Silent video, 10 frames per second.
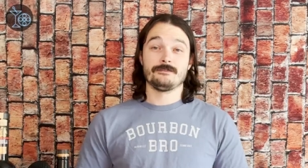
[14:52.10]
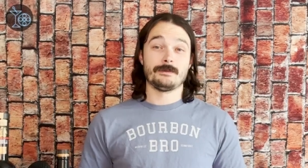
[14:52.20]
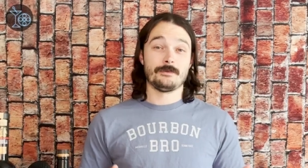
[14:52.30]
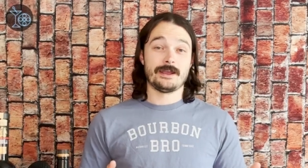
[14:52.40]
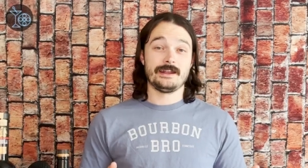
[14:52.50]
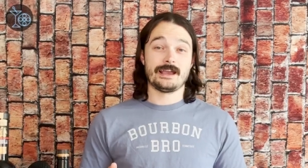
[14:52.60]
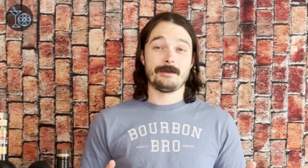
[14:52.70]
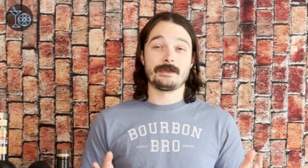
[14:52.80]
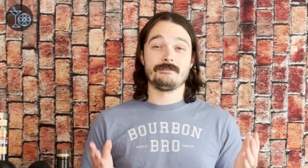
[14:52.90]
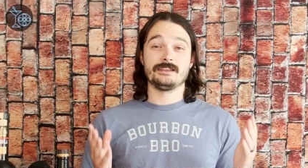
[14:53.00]
For my rating,
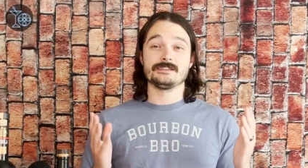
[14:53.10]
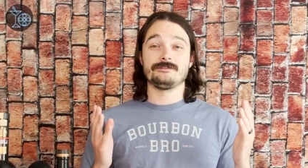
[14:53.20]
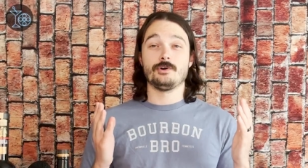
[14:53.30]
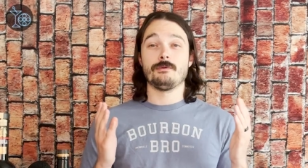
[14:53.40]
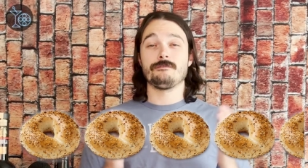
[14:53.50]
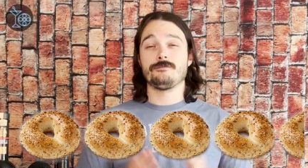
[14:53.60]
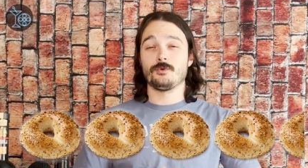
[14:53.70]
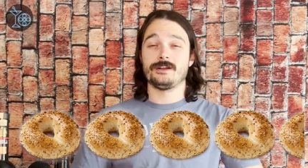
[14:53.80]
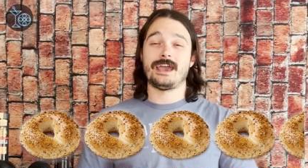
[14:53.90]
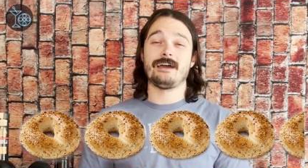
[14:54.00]
I'm giving this film
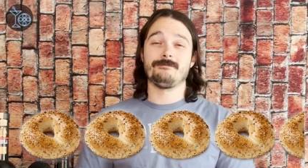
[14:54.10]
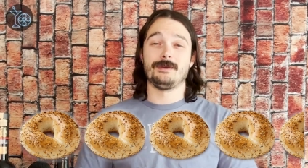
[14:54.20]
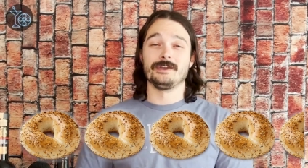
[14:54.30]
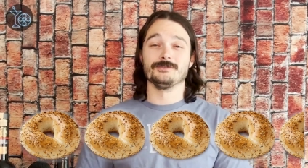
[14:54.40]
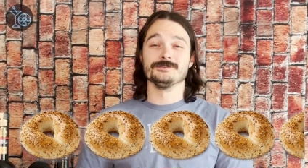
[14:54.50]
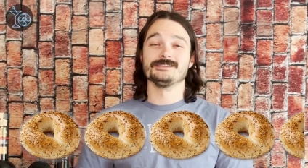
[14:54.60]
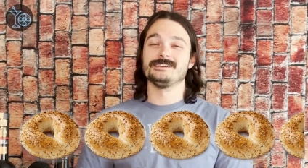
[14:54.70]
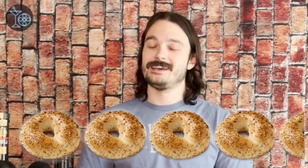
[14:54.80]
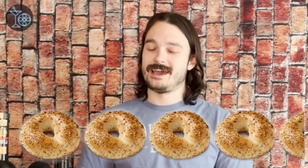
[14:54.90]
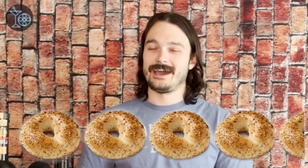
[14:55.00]
four and a half
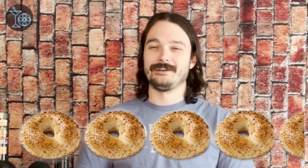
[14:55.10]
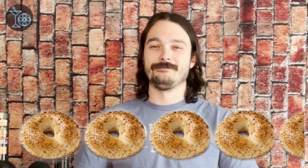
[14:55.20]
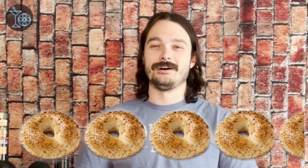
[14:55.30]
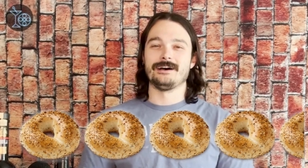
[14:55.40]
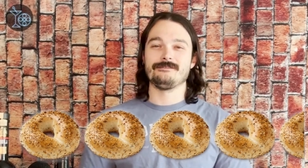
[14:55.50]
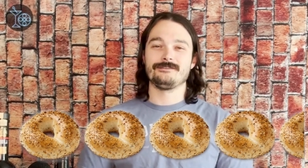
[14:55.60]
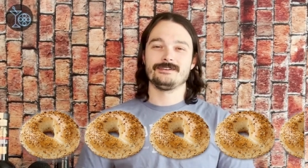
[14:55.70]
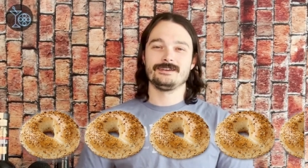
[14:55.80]
bagels out of five.